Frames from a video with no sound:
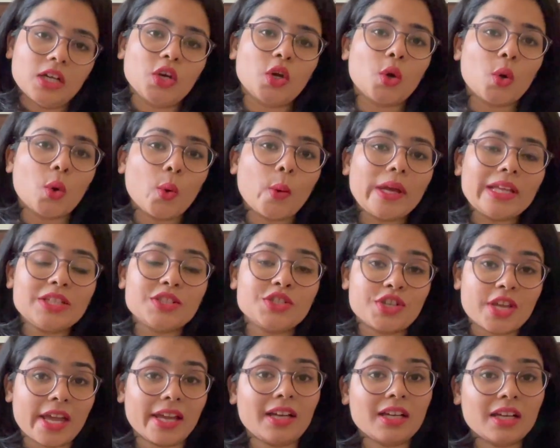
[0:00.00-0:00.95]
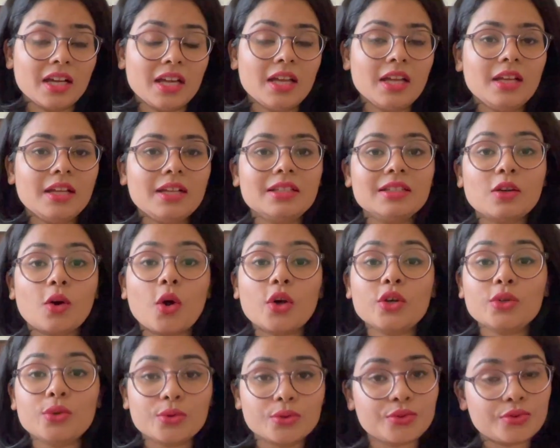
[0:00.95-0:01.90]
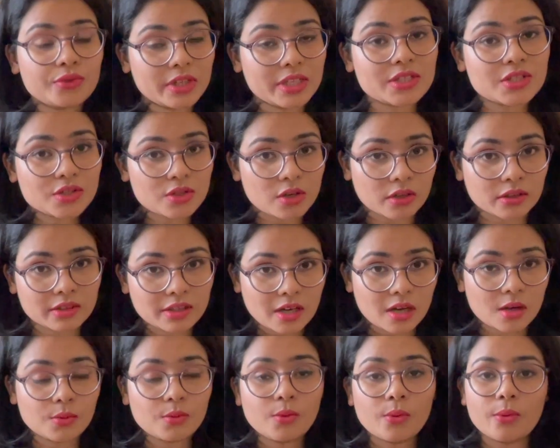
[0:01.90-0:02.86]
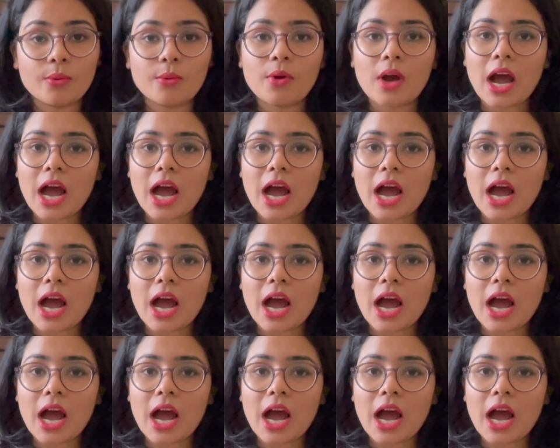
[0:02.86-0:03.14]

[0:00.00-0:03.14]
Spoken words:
go and check on goodreads.com